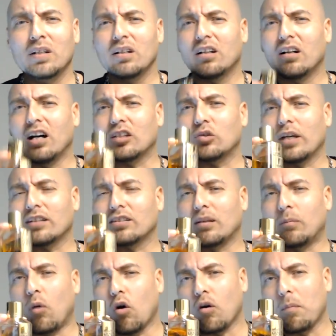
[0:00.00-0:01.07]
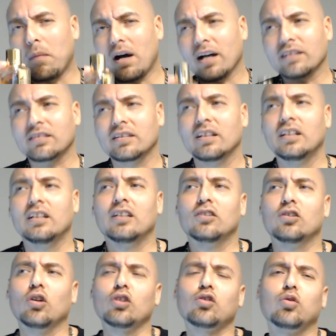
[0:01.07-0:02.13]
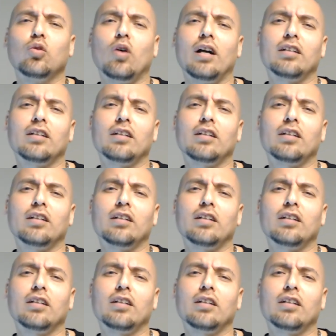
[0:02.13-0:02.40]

Also has some oak moss. Those two are